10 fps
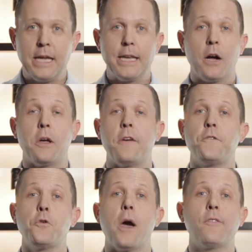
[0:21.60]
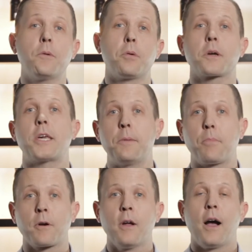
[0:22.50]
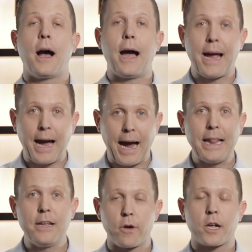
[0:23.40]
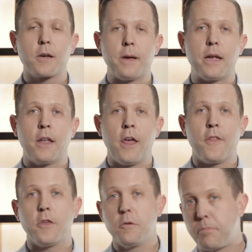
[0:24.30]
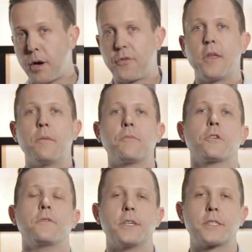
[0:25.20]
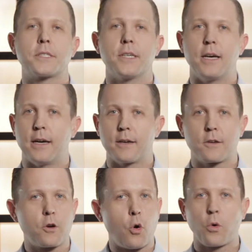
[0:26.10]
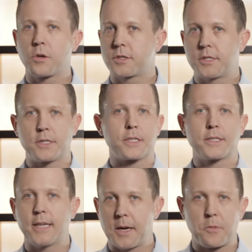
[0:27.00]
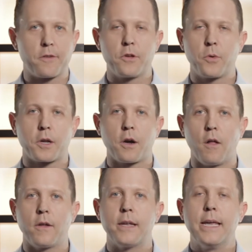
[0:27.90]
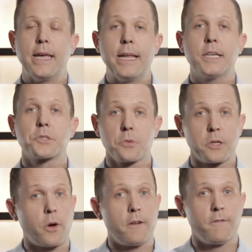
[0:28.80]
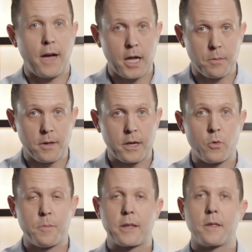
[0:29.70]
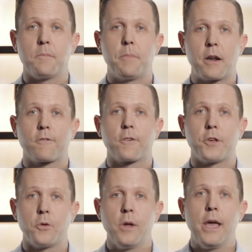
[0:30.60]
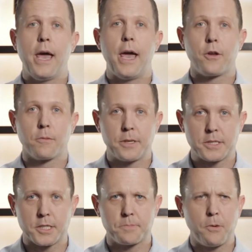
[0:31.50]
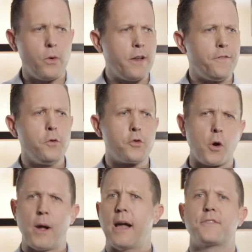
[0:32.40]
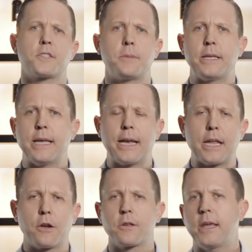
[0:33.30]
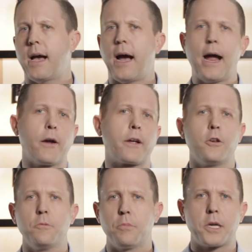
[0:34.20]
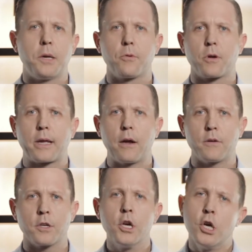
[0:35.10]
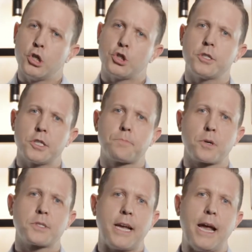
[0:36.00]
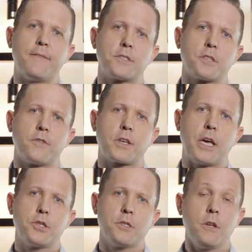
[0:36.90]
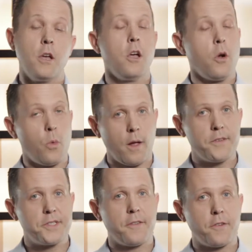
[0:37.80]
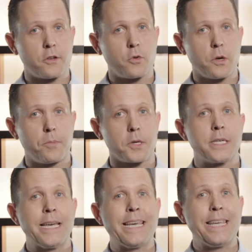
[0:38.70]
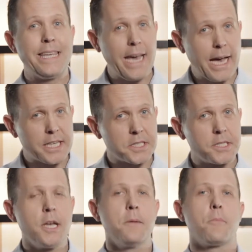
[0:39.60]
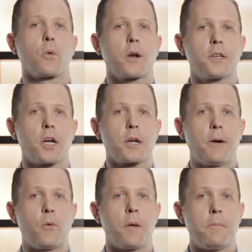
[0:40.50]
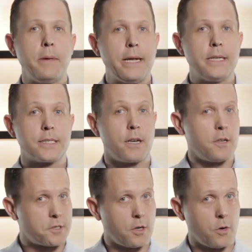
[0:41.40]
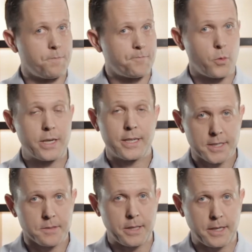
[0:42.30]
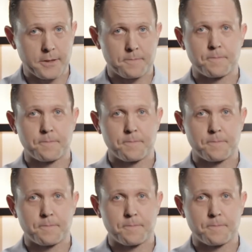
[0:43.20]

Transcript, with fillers: Now, if you have a bookkeeper, I highly recommend that you put them through this uh, course, this exam, whatever you want to call it. It is really quite valuable and it will make them better for you and your business. But what if you don't have somebody yet and you're looking at hiring a new bookkeeper accountant? Should this person have the certification? Well, obviously, if you're in QuickBooks, yes, but we're going to talk about what it means and also what it doesn't mean.